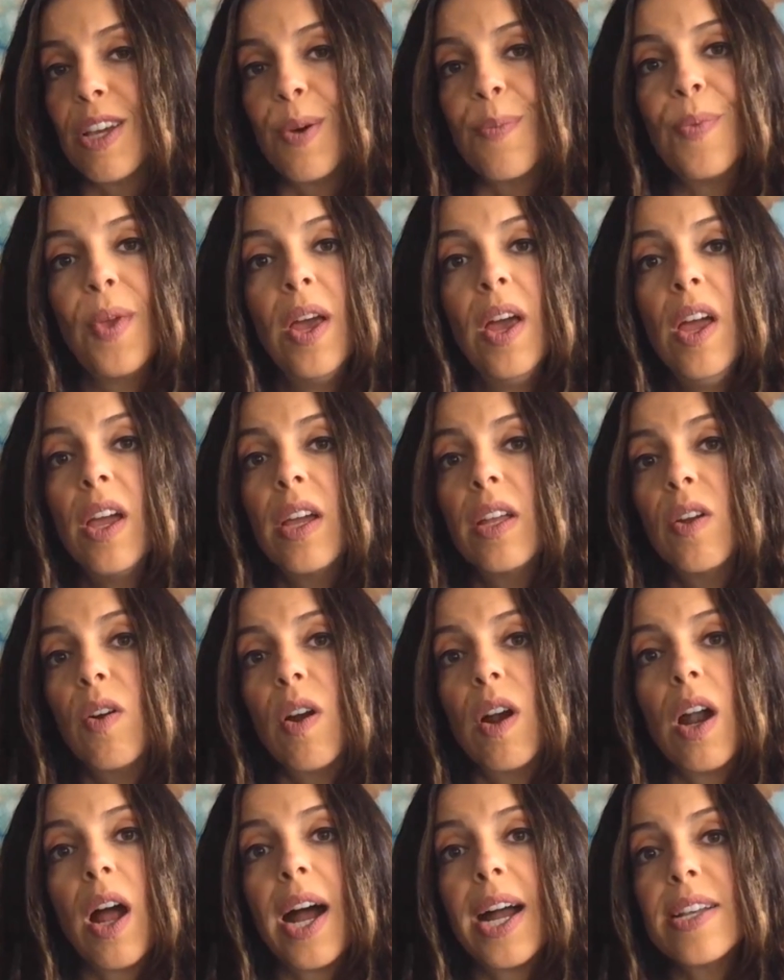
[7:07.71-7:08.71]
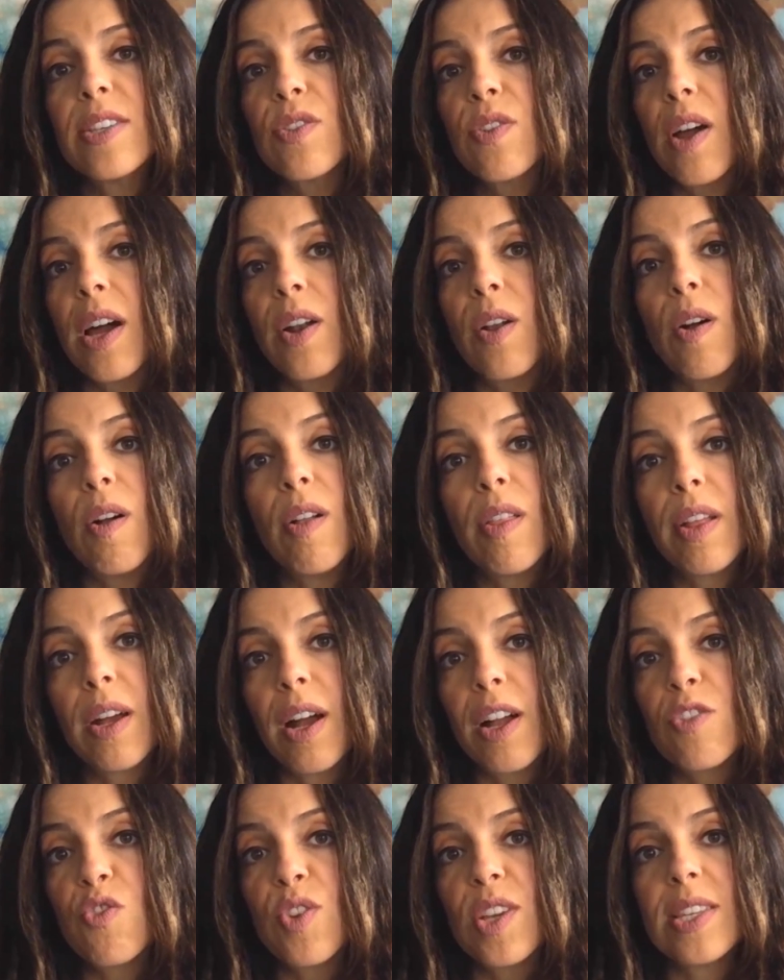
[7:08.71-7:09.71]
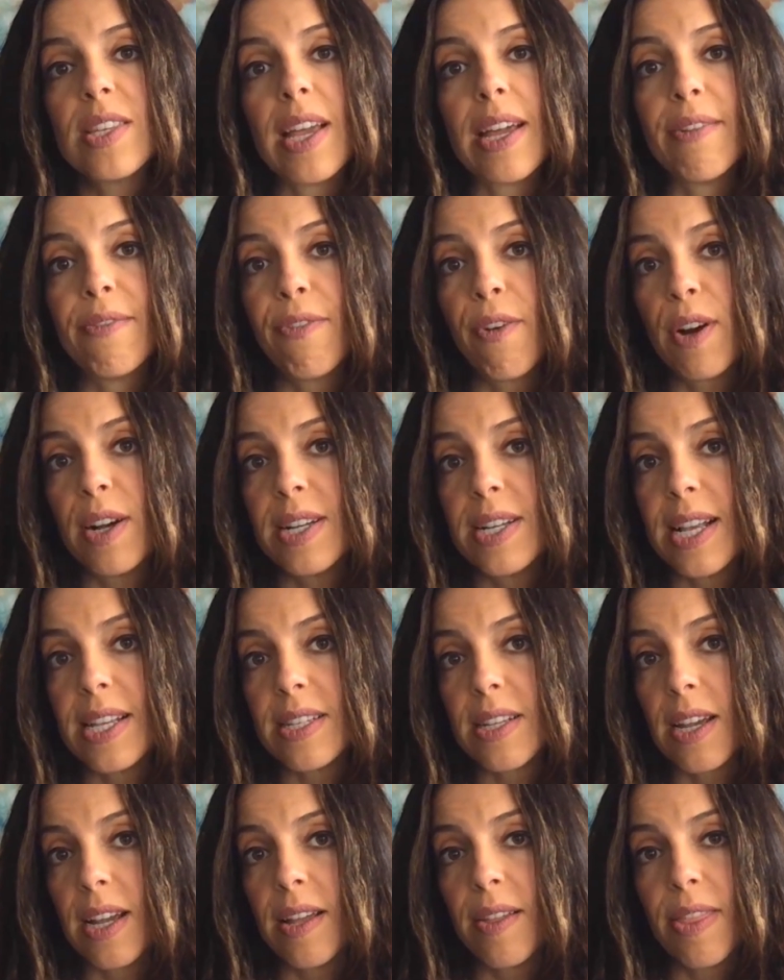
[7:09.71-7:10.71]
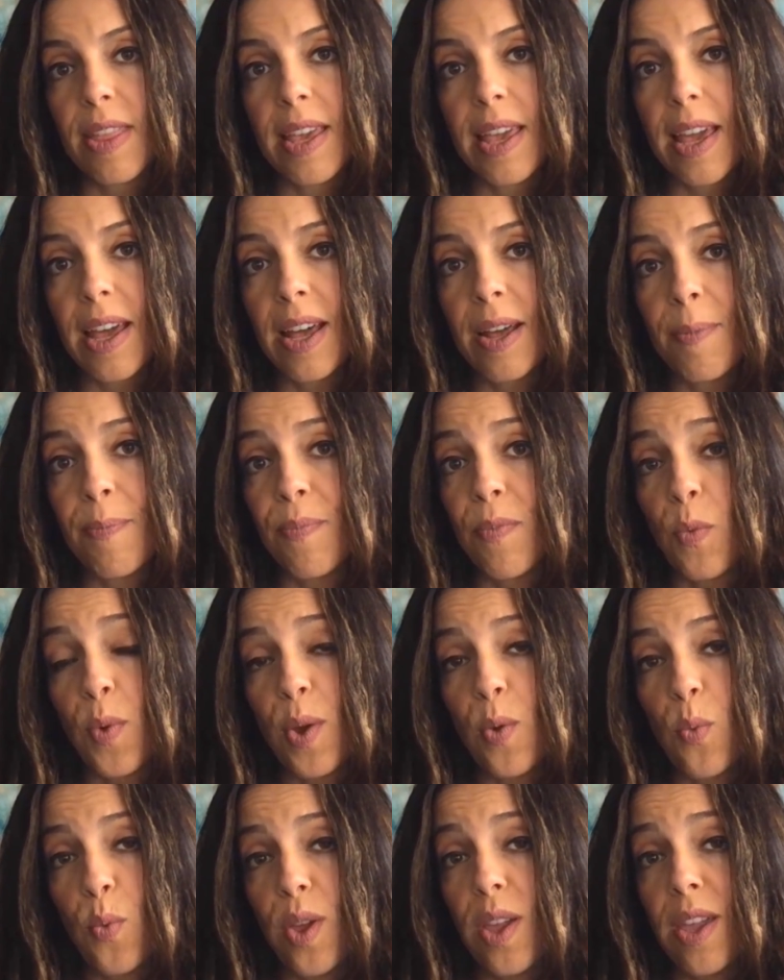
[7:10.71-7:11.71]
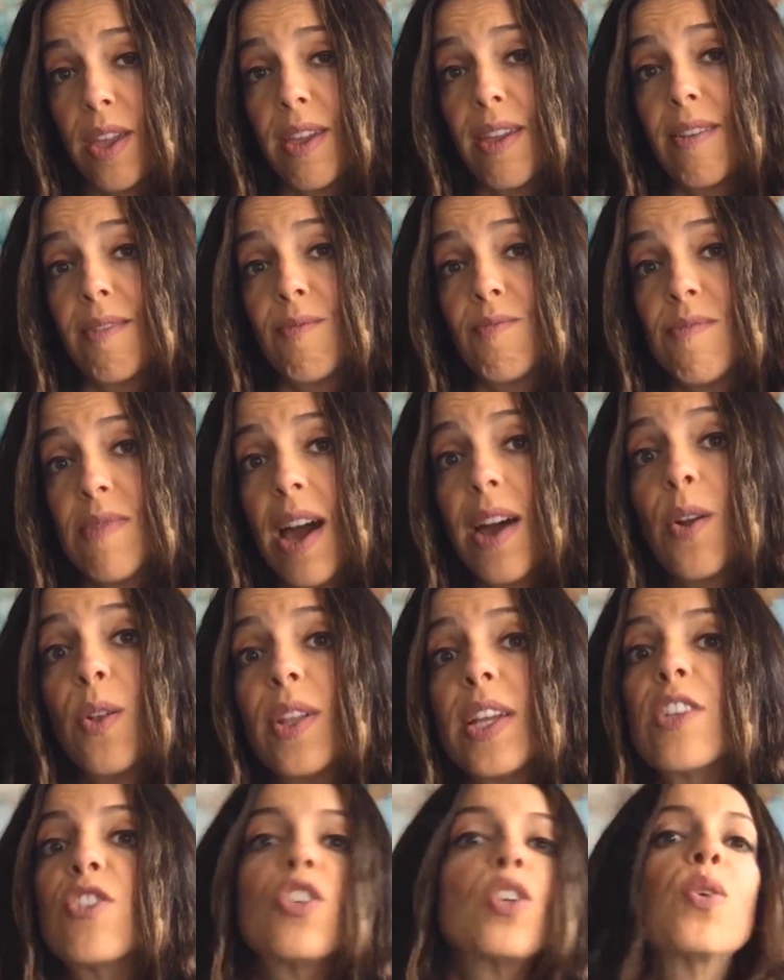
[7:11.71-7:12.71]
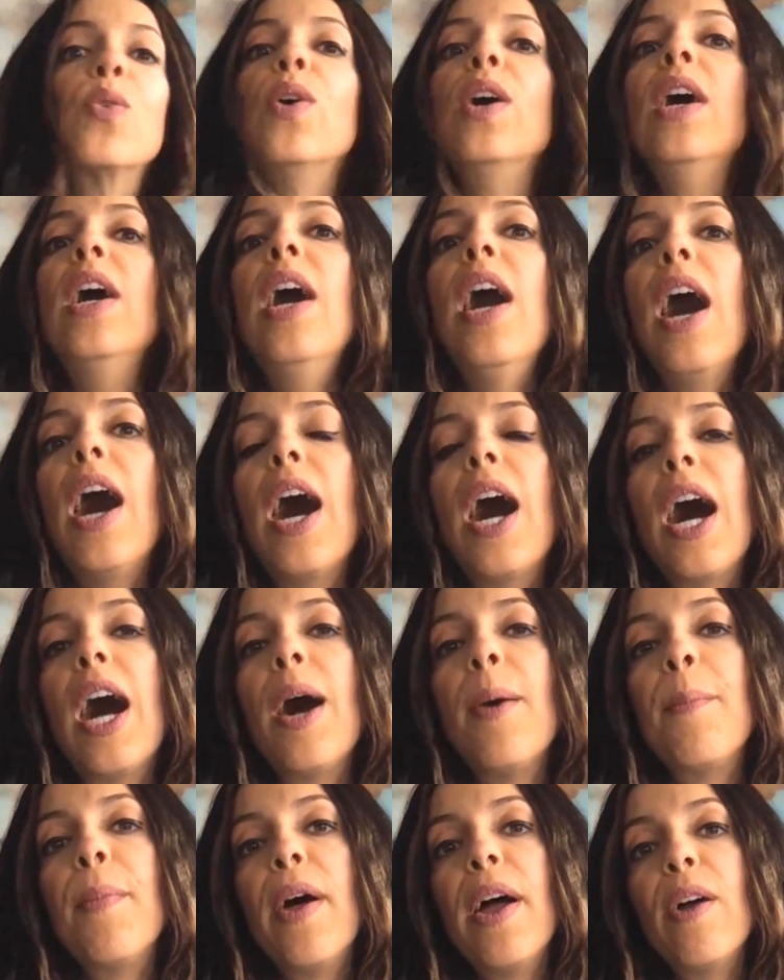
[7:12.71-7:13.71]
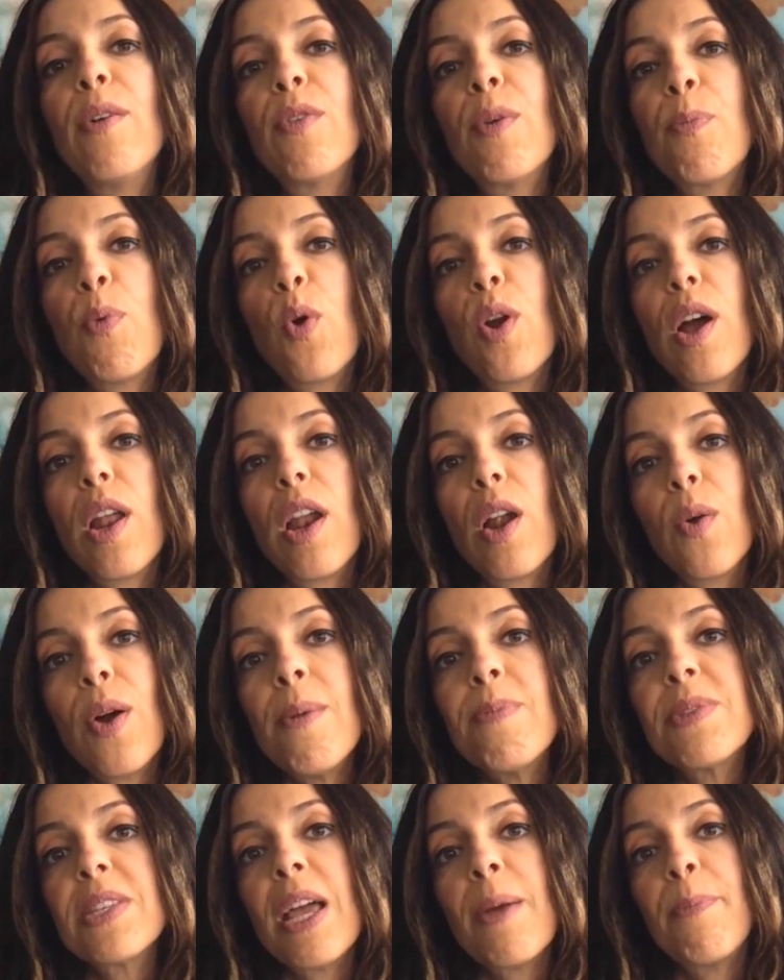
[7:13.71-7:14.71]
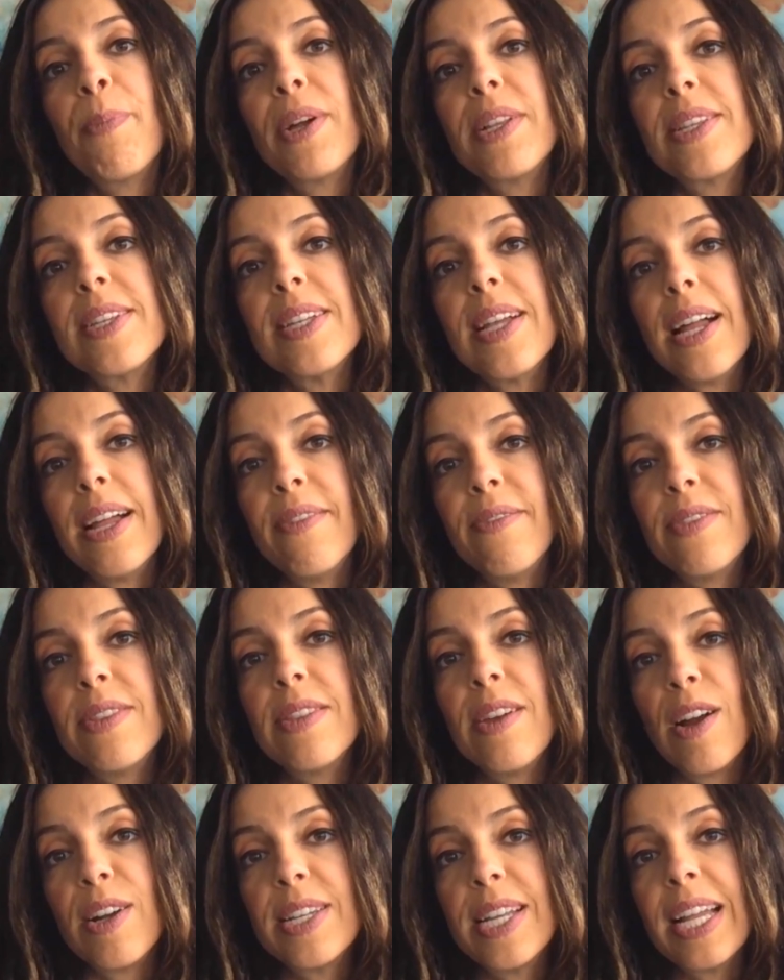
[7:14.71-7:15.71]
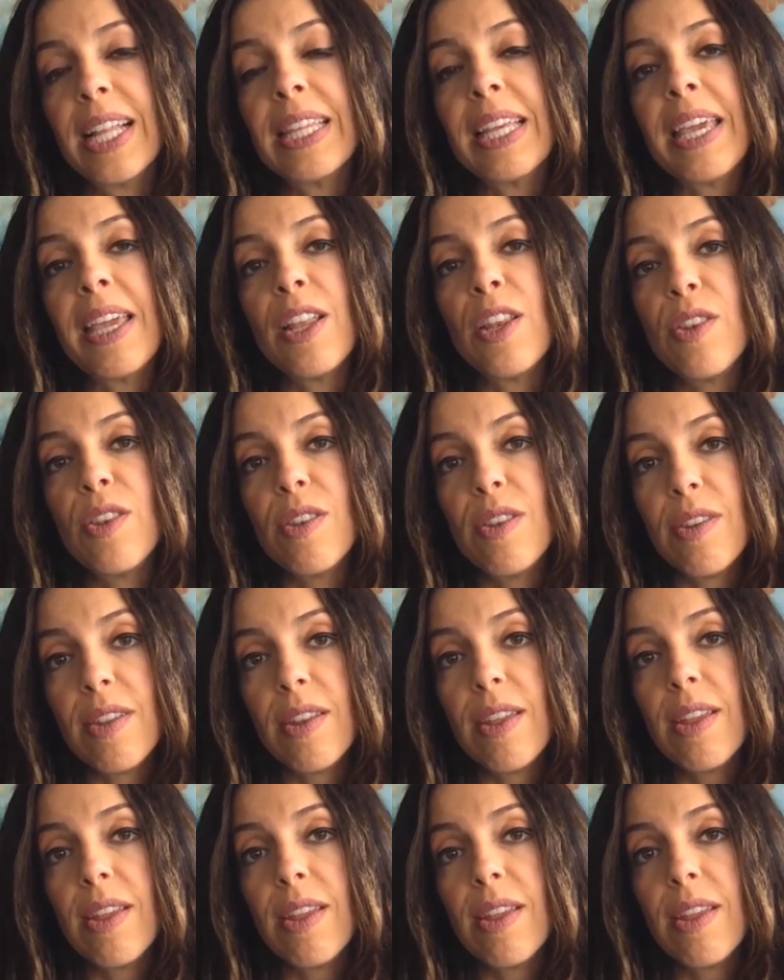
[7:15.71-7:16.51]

So, you know, our eyes are on all the countries. At Foreign Desk, I think we not only do a report on our website, but our daily